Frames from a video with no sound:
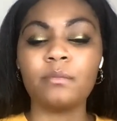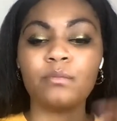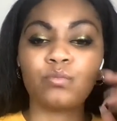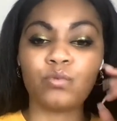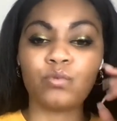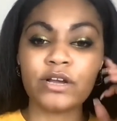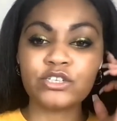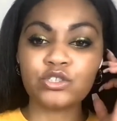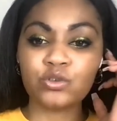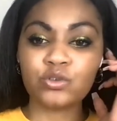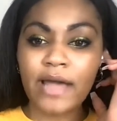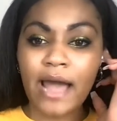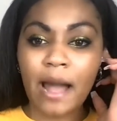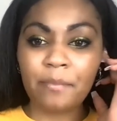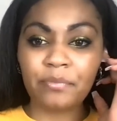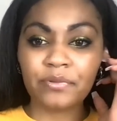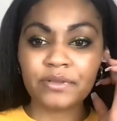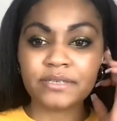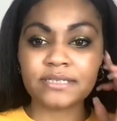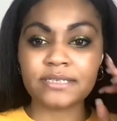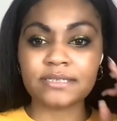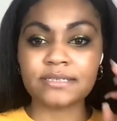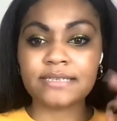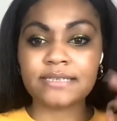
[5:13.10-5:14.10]
racial
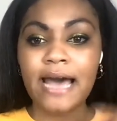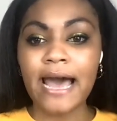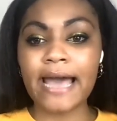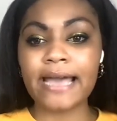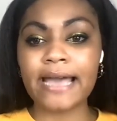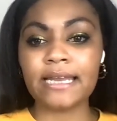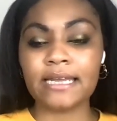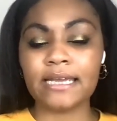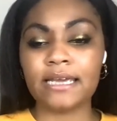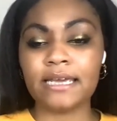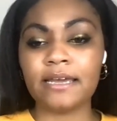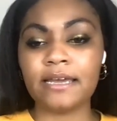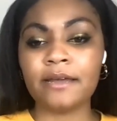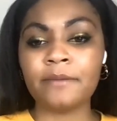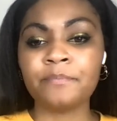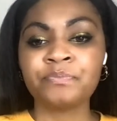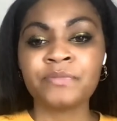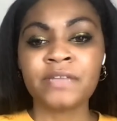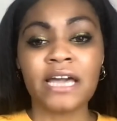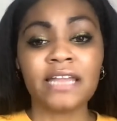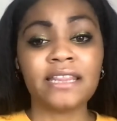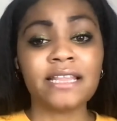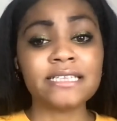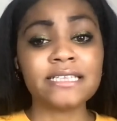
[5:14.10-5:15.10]
capitalist society.
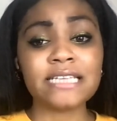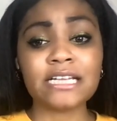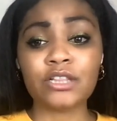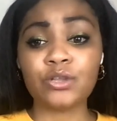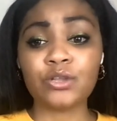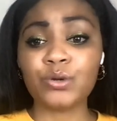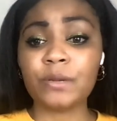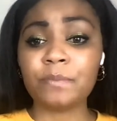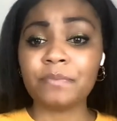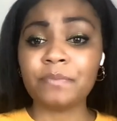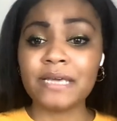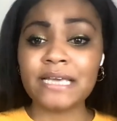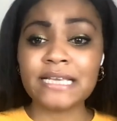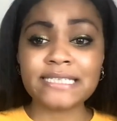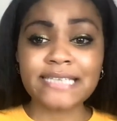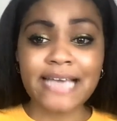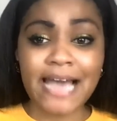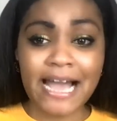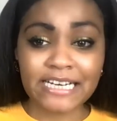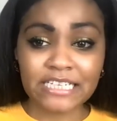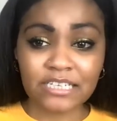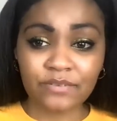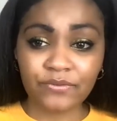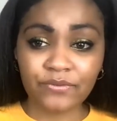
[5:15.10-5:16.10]
And this included peace
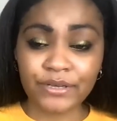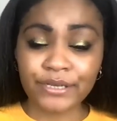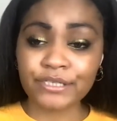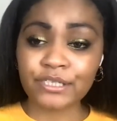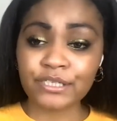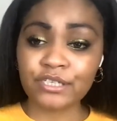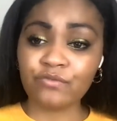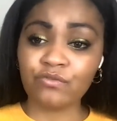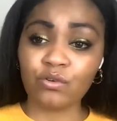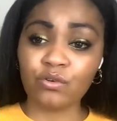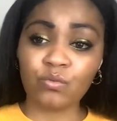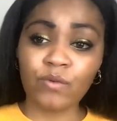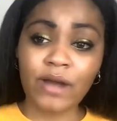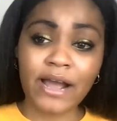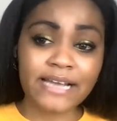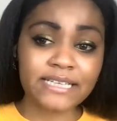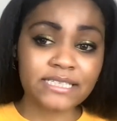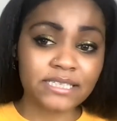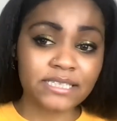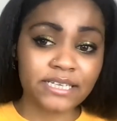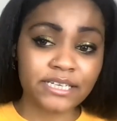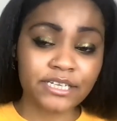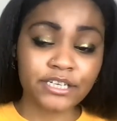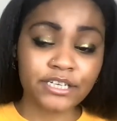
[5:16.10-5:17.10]
activists, civil
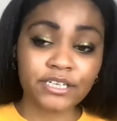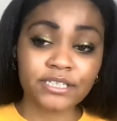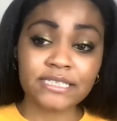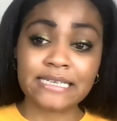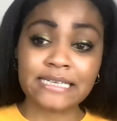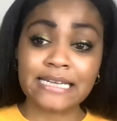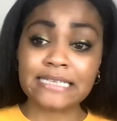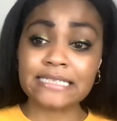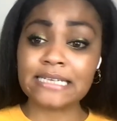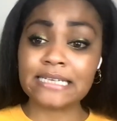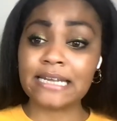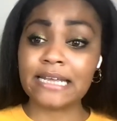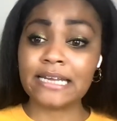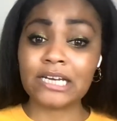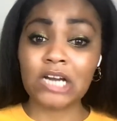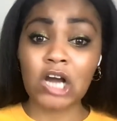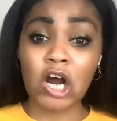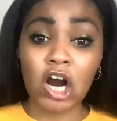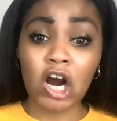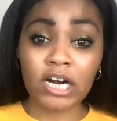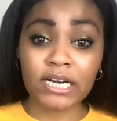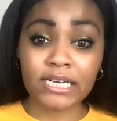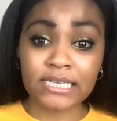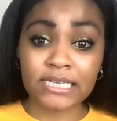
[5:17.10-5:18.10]
rights leaders, dissident
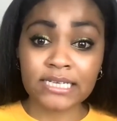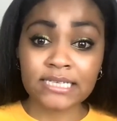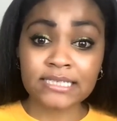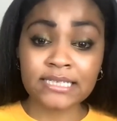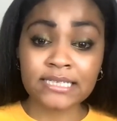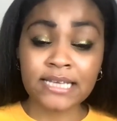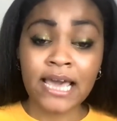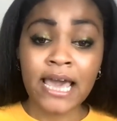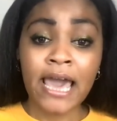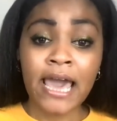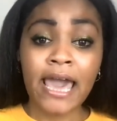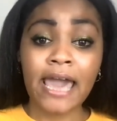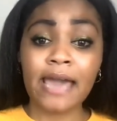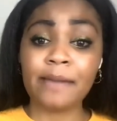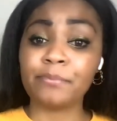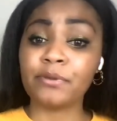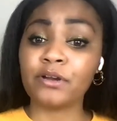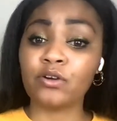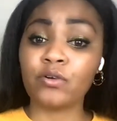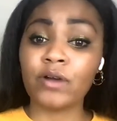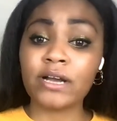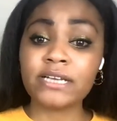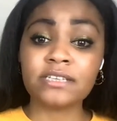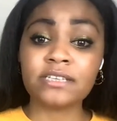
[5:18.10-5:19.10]
artists, and
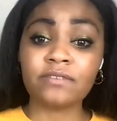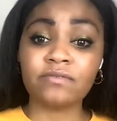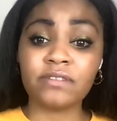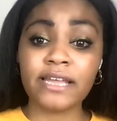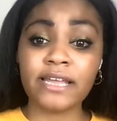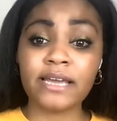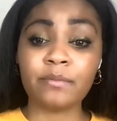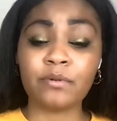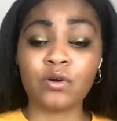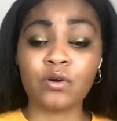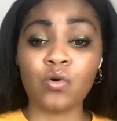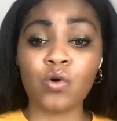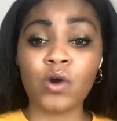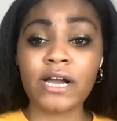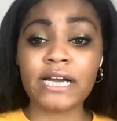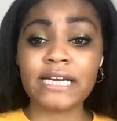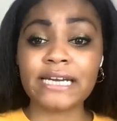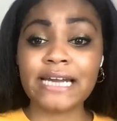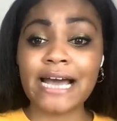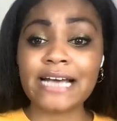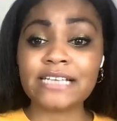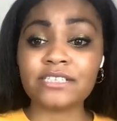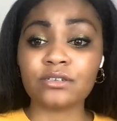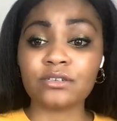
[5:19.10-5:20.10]
progressive labor
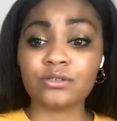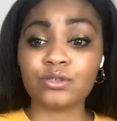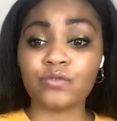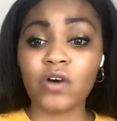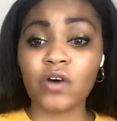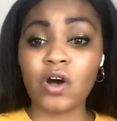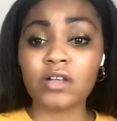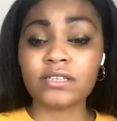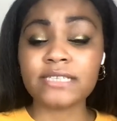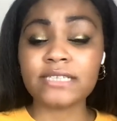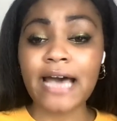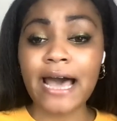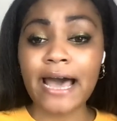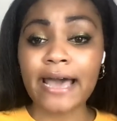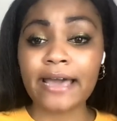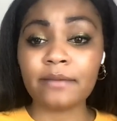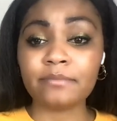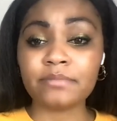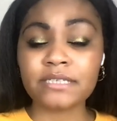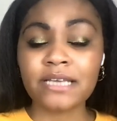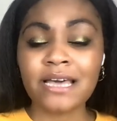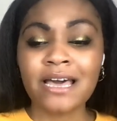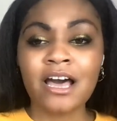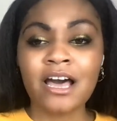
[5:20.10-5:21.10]
organizers of all
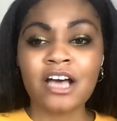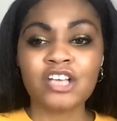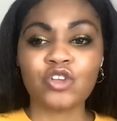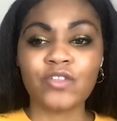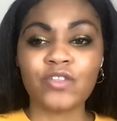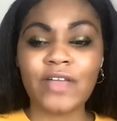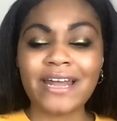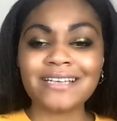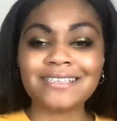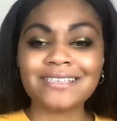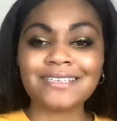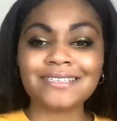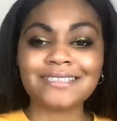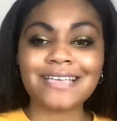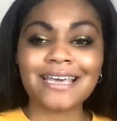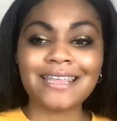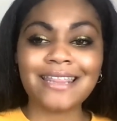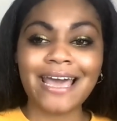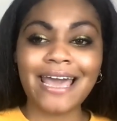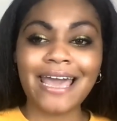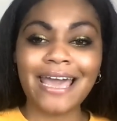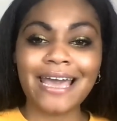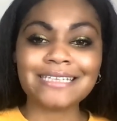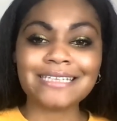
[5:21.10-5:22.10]
types. So that is to say
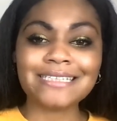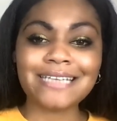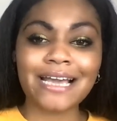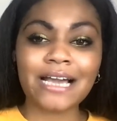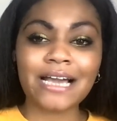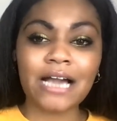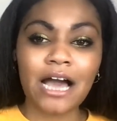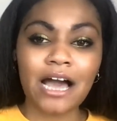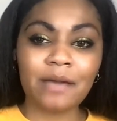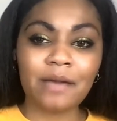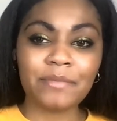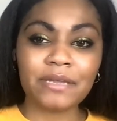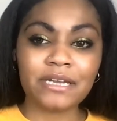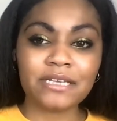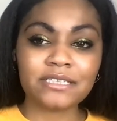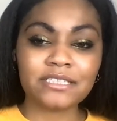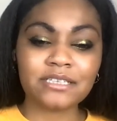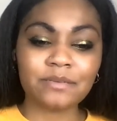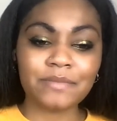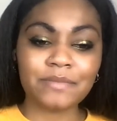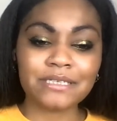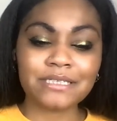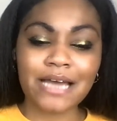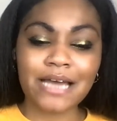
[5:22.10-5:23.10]
that
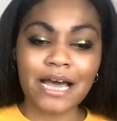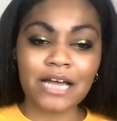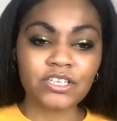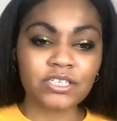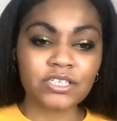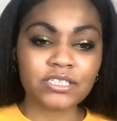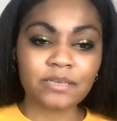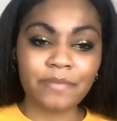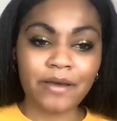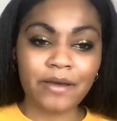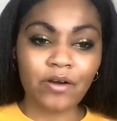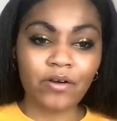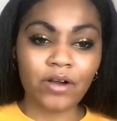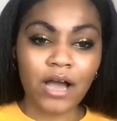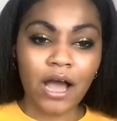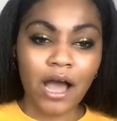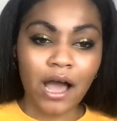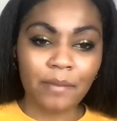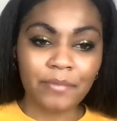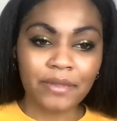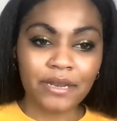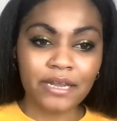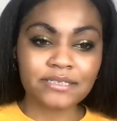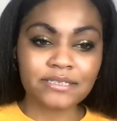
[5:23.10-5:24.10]
anti-communism is not just about
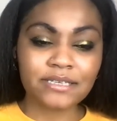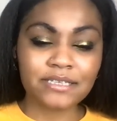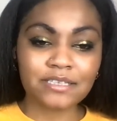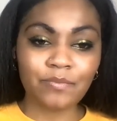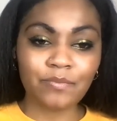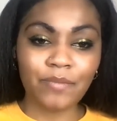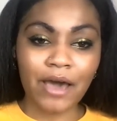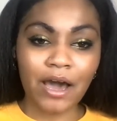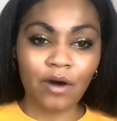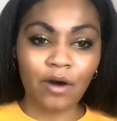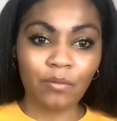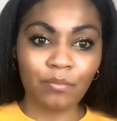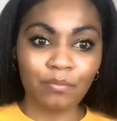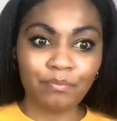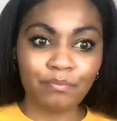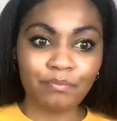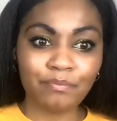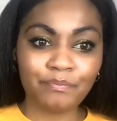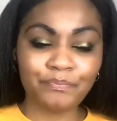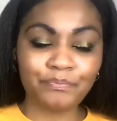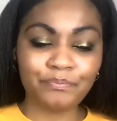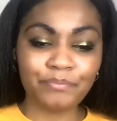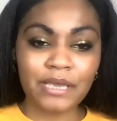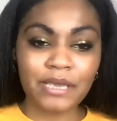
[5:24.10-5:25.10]
communists, it's about
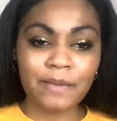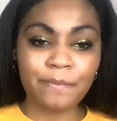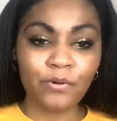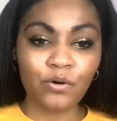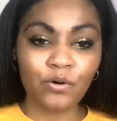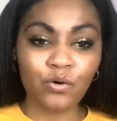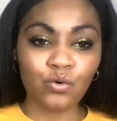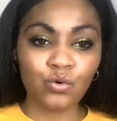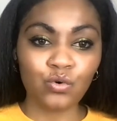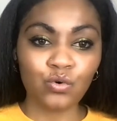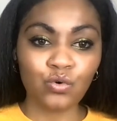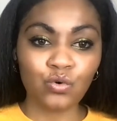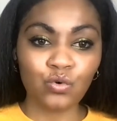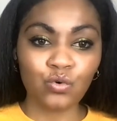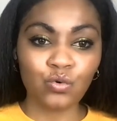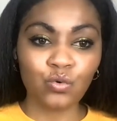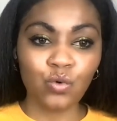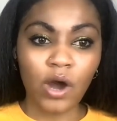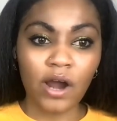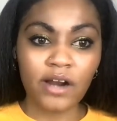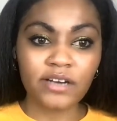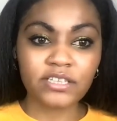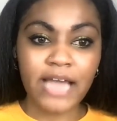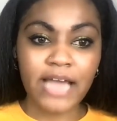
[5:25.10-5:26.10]
people
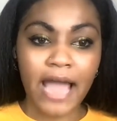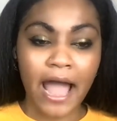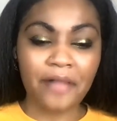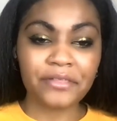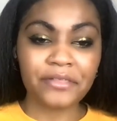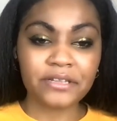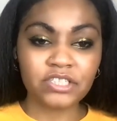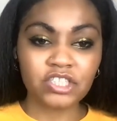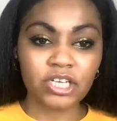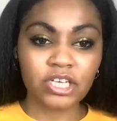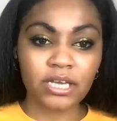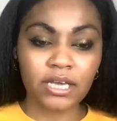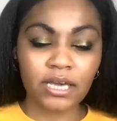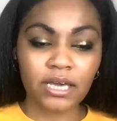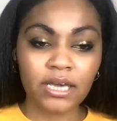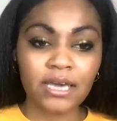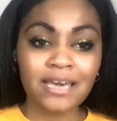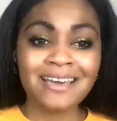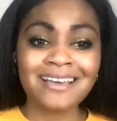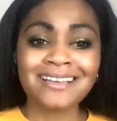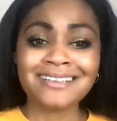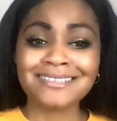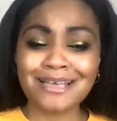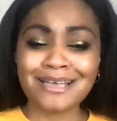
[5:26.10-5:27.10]
who are challenging
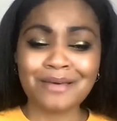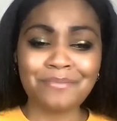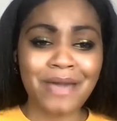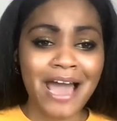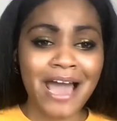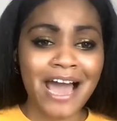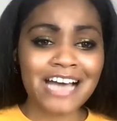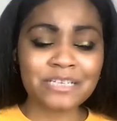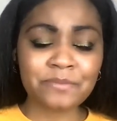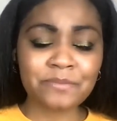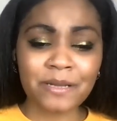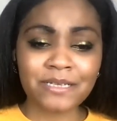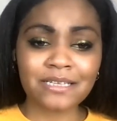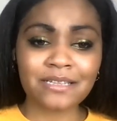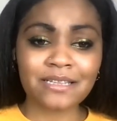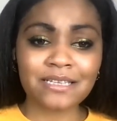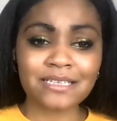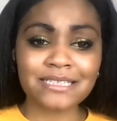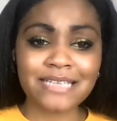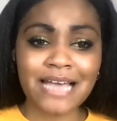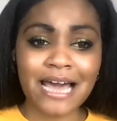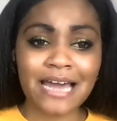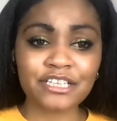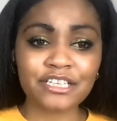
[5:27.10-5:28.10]
some aspect of the
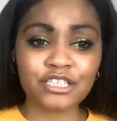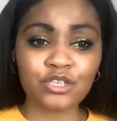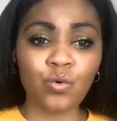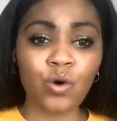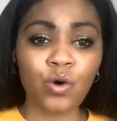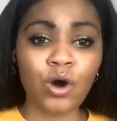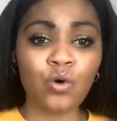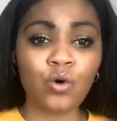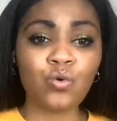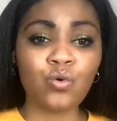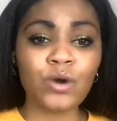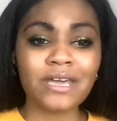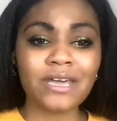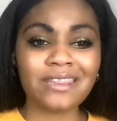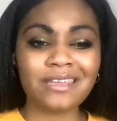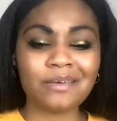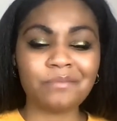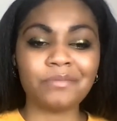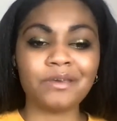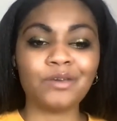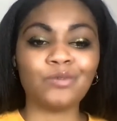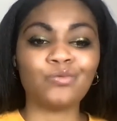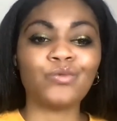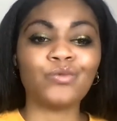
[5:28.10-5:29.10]
status quo who can
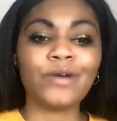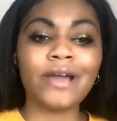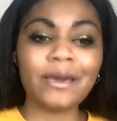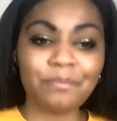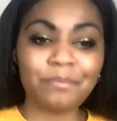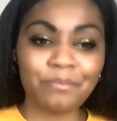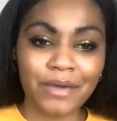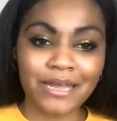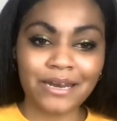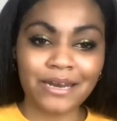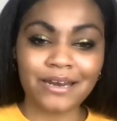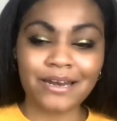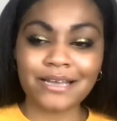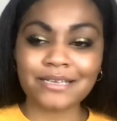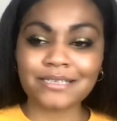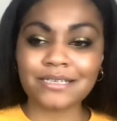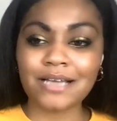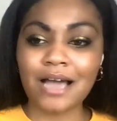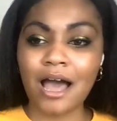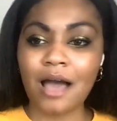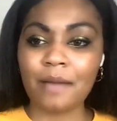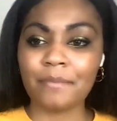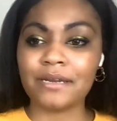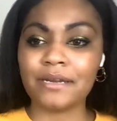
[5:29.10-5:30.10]
then be red-baited as
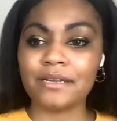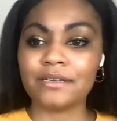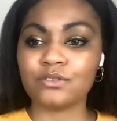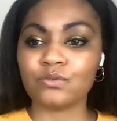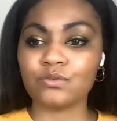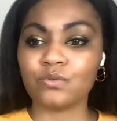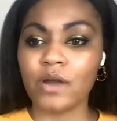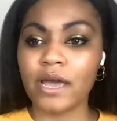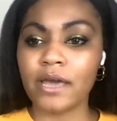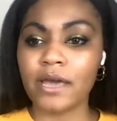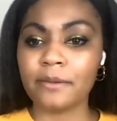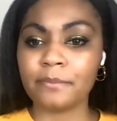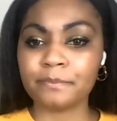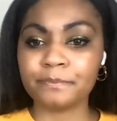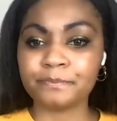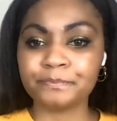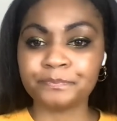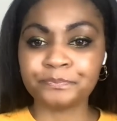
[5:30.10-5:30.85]
communists, right?